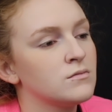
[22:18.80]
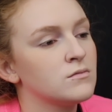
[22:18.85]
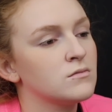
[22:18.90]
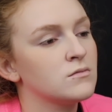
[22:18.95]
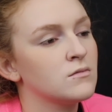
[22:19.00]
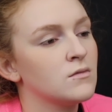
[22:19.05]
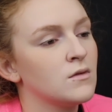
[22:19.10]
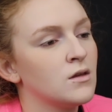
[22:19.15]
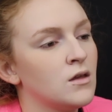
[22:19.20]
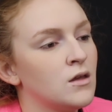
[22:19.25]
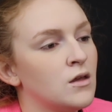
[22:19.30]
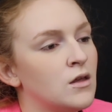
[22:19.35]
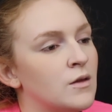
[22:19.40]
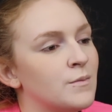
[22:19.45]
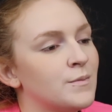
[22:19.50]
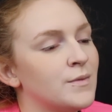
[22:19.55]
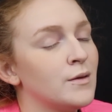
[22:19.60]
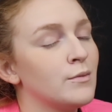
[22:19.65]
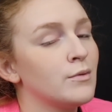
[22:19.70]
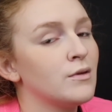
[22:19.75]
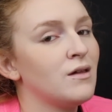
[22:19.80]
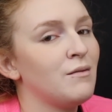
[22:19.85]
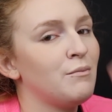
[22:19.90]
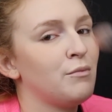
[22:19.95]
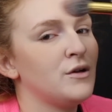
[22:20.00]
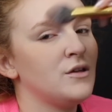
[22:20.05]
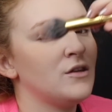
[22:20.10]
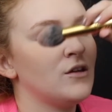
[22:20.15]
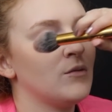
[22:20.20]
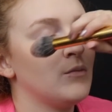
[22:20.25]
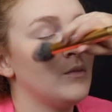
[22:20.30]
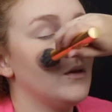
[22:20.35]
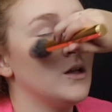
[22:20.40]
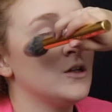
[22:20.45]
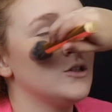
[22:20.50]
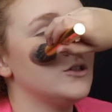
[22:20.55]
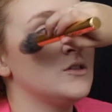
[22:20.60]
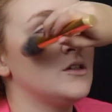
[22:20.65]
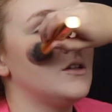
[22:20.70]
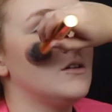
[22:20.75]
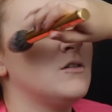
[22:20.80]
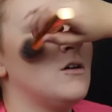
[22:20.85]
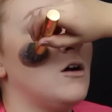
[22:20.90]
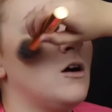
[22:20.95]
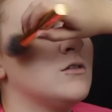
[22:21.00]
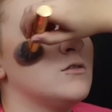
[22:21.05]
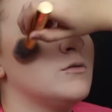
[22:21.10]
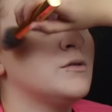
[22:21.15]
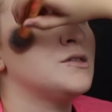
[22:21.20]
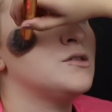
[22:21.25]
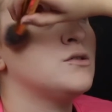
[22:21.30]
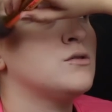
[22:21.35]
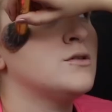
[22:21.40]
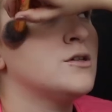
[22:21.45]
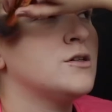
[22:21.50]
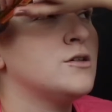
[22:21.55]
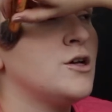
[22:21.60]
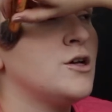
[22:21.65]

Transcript: What? People that bring their blush either all the way to their